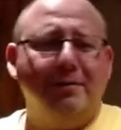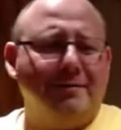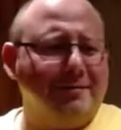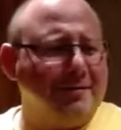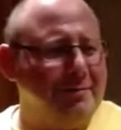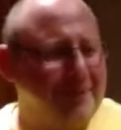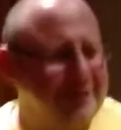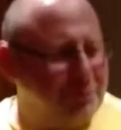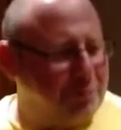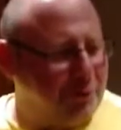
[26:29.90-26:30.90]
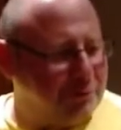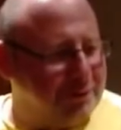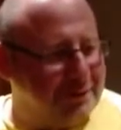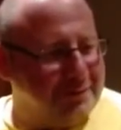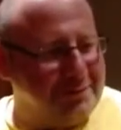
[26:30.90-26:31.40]
this is I just
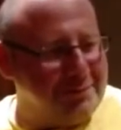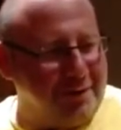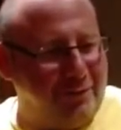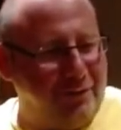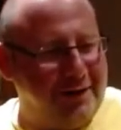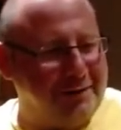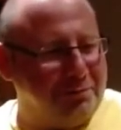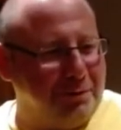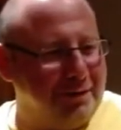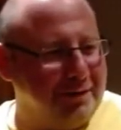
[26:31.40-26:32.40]
posted this on my Facebook.